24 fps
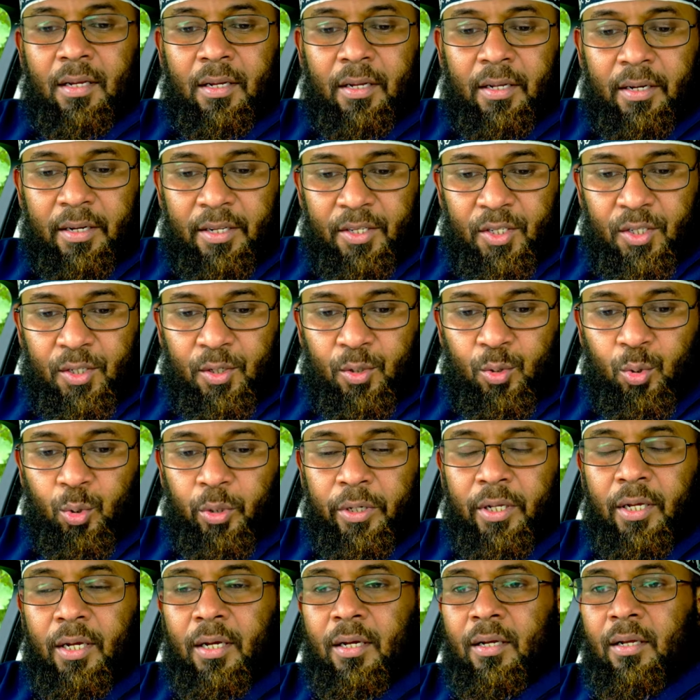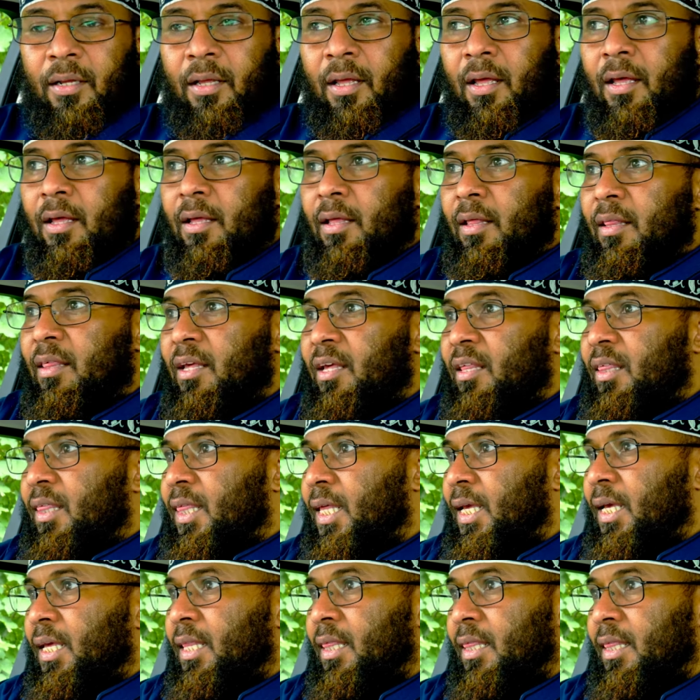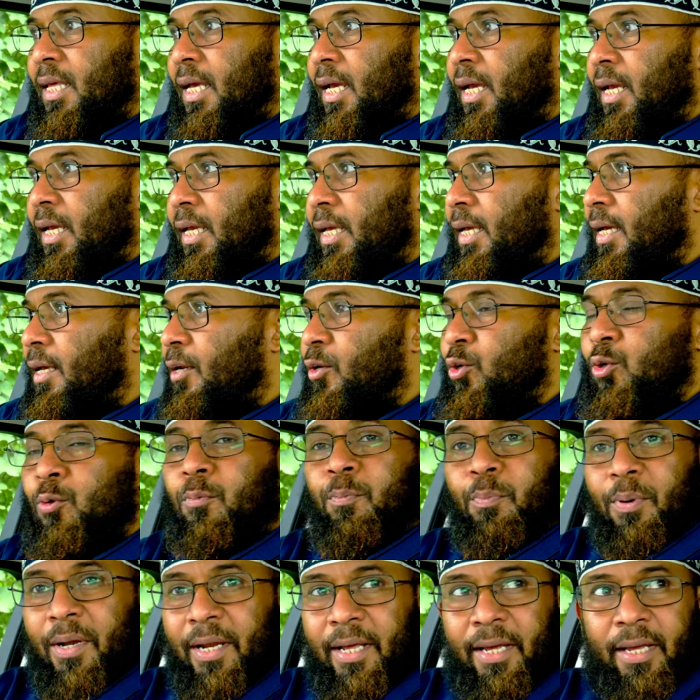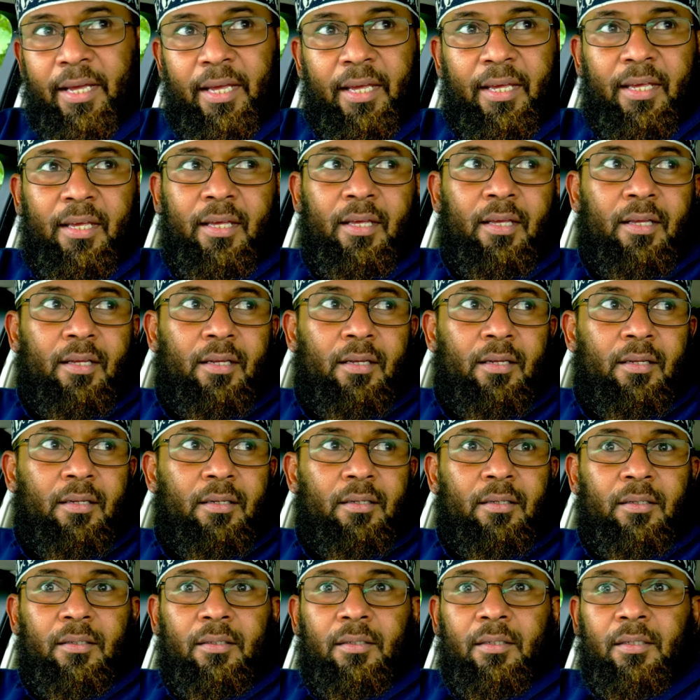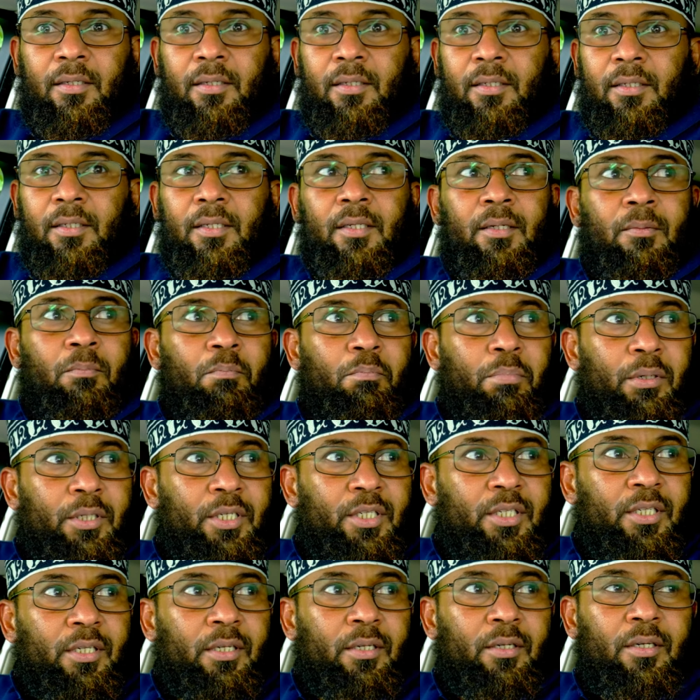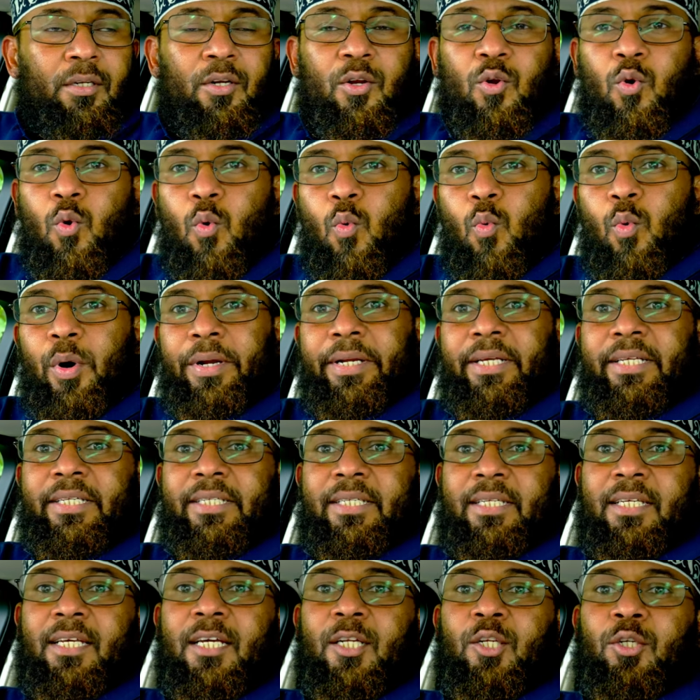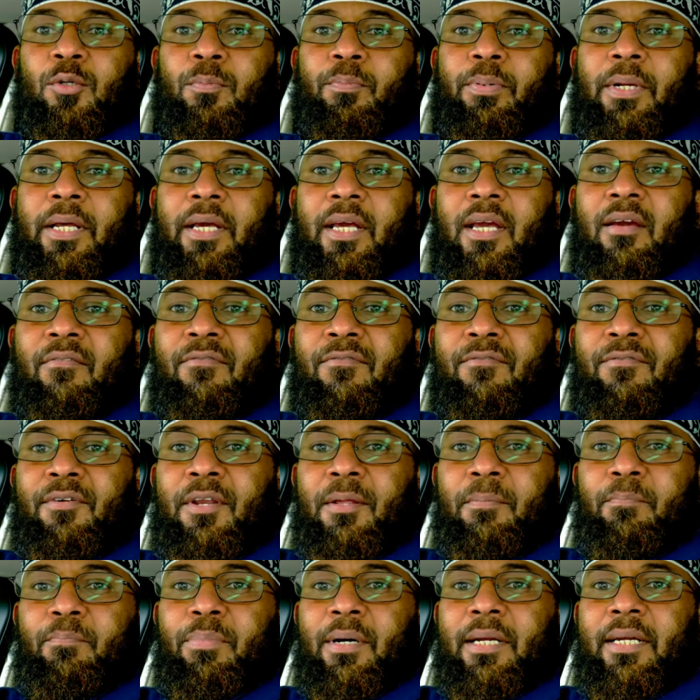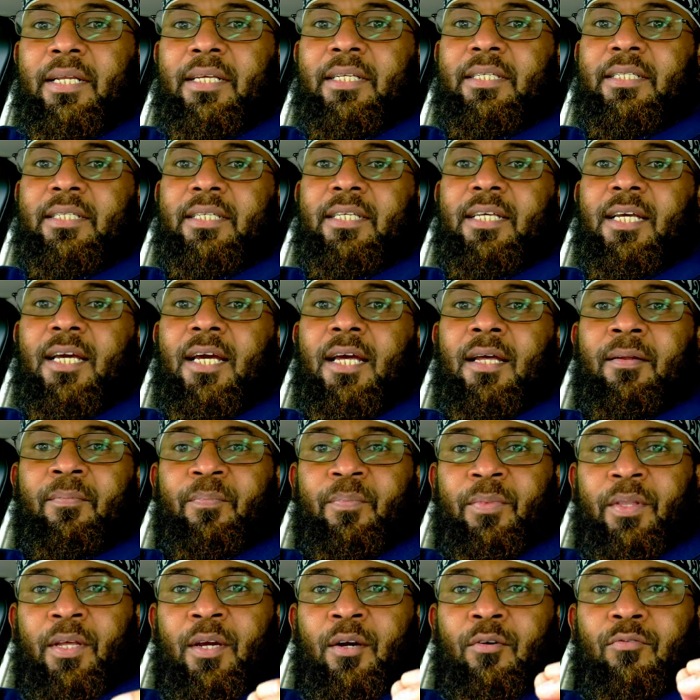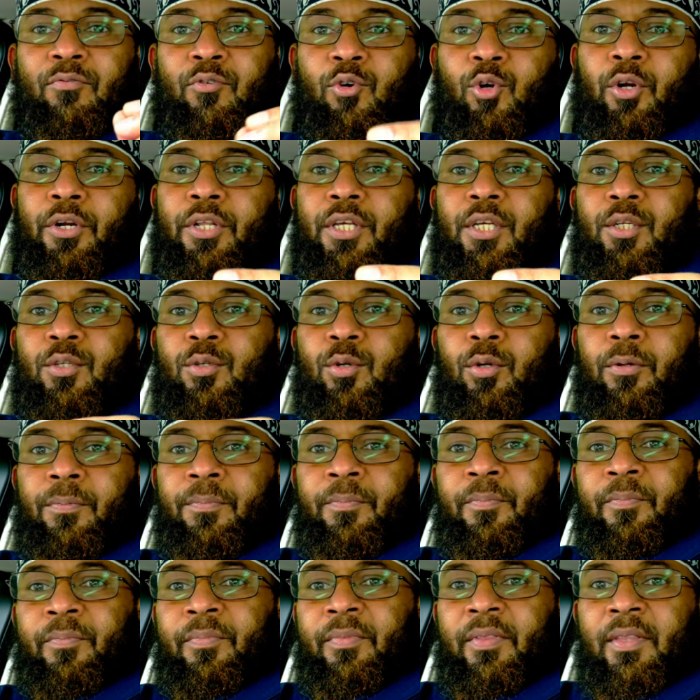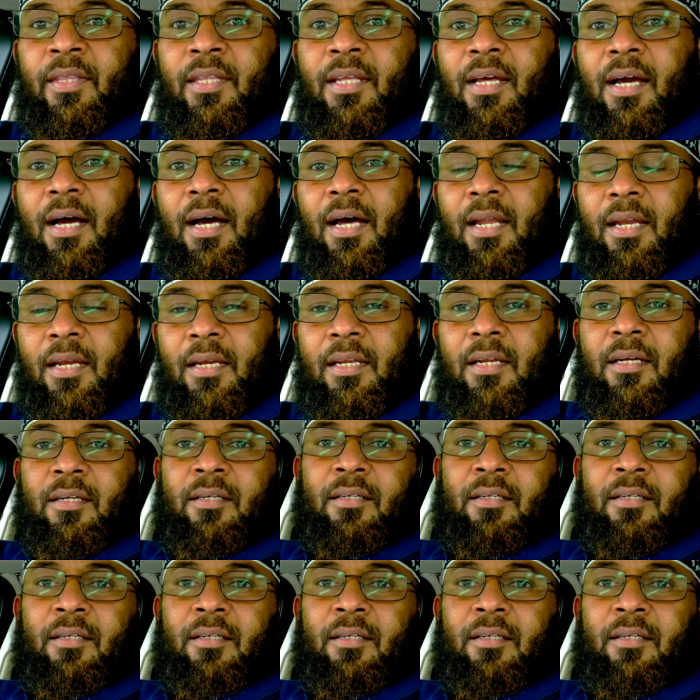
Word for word: in this dunya. They think they are here to play, but no one is here to play. Everybody is here for a reason, and